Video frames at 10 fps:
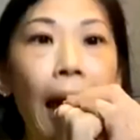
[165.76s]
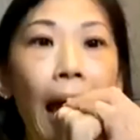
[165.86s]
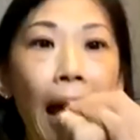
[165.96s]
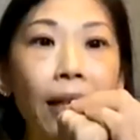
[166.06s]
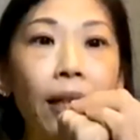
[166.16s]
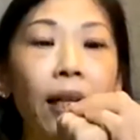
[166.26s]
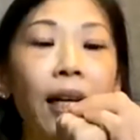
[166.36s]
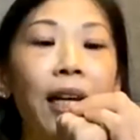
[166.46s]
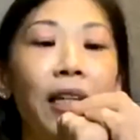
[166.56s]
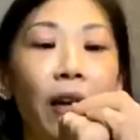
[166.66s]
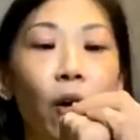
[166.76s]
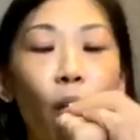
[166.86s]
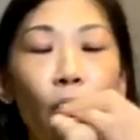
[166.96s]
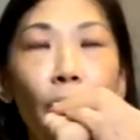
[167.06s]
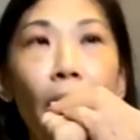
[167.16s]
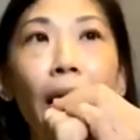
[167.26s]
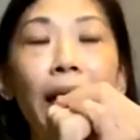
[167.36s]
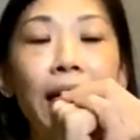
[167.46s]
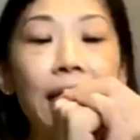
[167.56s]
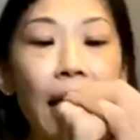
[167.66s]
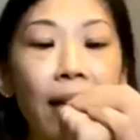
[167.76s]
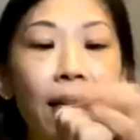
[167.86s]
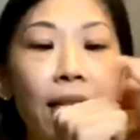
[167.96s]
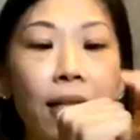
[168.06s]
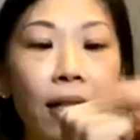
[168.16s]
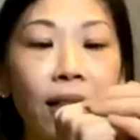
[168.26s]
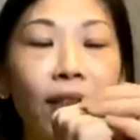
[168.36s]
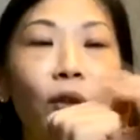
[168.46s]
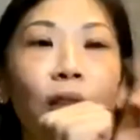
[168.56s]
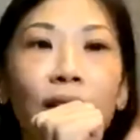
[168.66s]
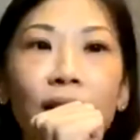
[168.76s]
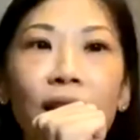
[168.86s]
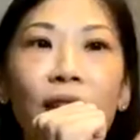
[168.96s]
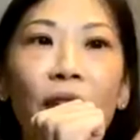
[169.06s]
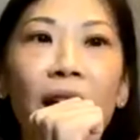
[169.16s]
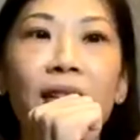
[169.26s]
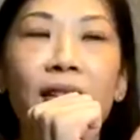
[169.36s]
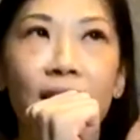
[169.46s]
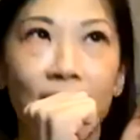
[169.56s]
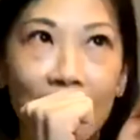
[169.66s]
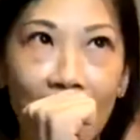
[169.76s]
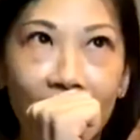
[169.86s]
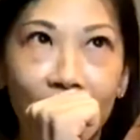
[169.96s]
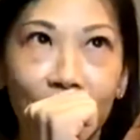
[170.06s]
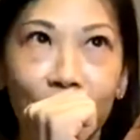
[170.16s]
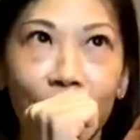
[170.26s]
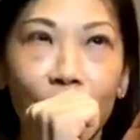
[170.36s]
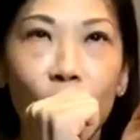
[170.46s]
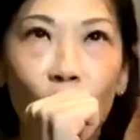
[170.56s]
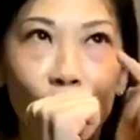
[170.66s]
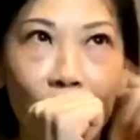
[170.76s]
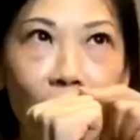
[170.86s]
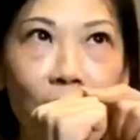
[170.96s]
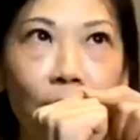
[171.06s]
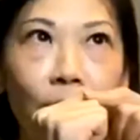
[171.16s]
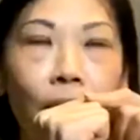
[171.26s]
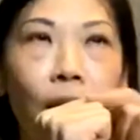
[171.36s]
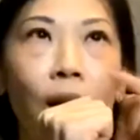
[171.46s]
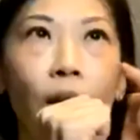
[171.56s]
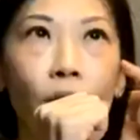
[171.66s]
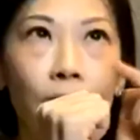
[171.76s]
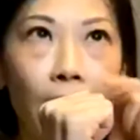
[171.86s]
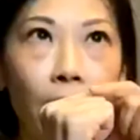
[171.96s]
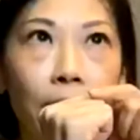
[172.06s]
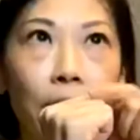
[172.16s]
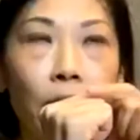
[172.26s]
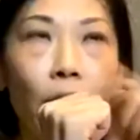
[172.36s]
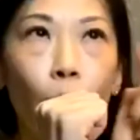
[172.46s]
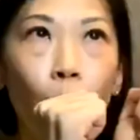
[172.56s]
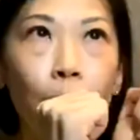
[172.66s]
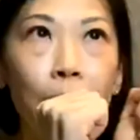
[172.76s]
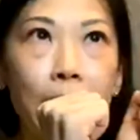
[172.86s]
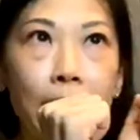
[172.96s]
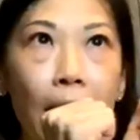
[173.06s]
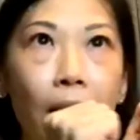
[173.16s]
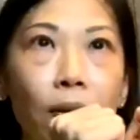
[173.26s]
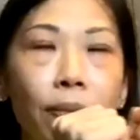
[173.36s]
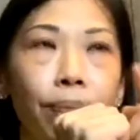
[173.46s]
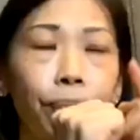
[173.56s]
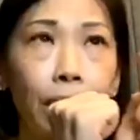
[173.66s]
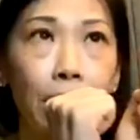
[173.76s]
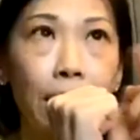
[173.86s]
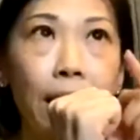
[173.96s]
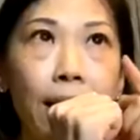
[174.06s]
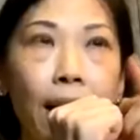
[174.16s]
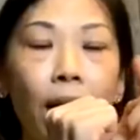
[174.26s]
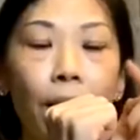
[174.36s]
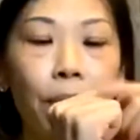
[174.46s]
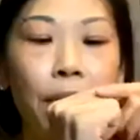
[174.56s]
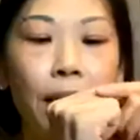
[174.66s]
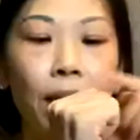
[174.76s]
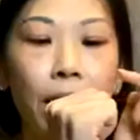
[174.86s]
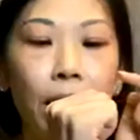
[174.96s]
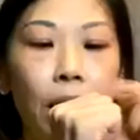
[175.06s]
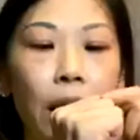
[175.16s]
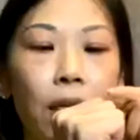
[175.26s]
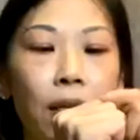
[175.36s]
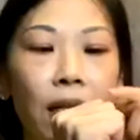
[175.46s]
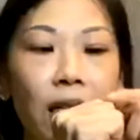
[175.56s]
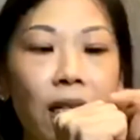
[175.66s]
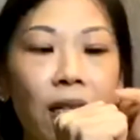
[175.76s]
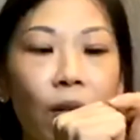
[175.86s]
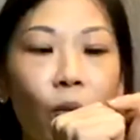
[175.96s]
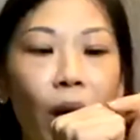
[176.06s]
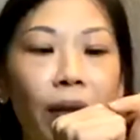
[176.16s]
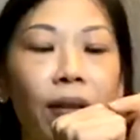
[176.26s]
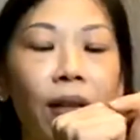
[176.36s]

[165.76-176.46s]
And they go around and then send this signal to the third defense line. So to tell this a white blood cell, the T cell and B cell, say this is the one.